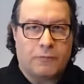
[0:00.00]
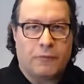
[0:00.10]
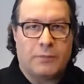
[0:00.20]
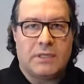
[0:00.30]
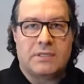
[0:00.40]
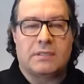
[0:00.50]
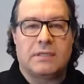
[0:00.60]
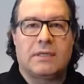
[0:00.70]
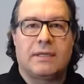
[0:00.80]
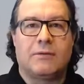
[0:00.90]
God forbid,
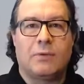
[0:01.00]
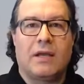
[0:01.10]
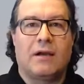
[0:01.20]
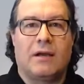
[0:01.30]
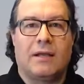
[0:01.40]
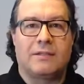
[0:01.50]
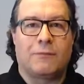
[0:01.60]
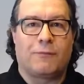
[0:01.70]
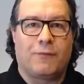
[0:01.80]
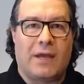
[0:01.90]
we are
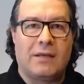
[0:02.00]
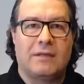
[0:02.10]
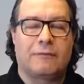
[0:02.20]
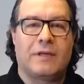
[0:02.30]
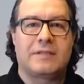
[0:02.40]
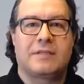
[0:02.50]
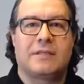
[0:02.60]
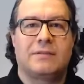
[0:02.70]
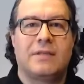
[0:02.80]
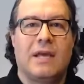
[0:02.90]
finally
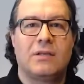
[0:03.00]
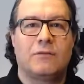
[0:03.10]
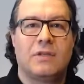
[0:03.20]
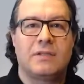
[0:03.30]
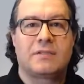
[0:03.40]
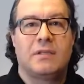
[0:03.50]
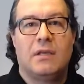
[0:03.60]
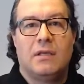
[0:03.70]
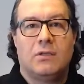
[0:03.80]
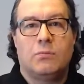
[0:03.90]
facing the end of this,
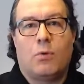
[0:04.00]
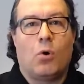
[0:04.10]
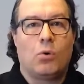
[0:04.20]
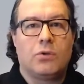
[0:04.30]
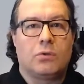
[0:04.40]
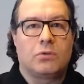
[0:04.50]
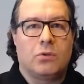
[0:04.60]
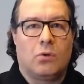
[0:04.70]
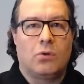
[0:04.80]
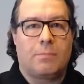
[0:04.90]
you
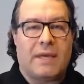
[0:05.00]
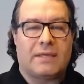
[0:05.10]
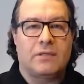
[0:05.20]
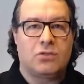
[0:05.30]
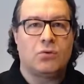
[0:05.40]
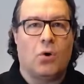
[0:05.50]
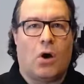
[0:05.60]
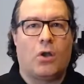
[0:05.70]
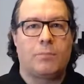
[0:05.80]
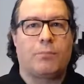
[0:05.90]
hold it back into
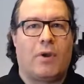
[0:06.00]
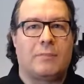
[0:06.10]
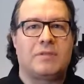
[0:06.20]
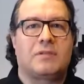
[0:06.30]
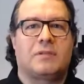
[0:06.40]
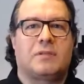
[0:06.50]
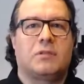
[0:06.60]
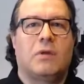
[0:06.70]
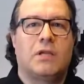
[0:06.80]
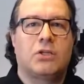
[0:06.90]
on-premise
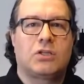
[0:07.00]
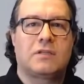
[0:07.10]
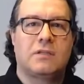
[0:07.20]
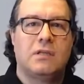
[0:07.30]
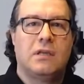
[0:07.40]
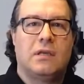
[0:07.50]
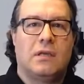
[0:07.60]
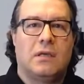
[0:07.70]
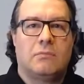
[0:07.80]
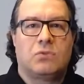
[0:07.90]
situations
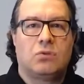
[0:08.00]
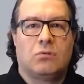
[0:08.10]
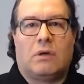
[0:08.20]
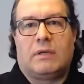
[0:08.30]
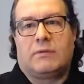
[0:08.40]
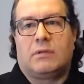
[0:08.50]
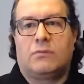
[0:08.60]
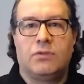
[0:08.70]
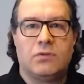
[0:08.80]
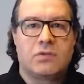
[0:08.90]
to
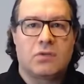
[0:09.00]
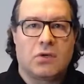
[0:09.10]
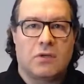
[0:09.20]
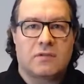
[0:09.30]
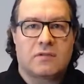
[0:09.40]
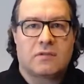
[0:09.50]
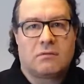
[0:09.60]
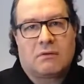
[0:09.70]
either reduce your cost.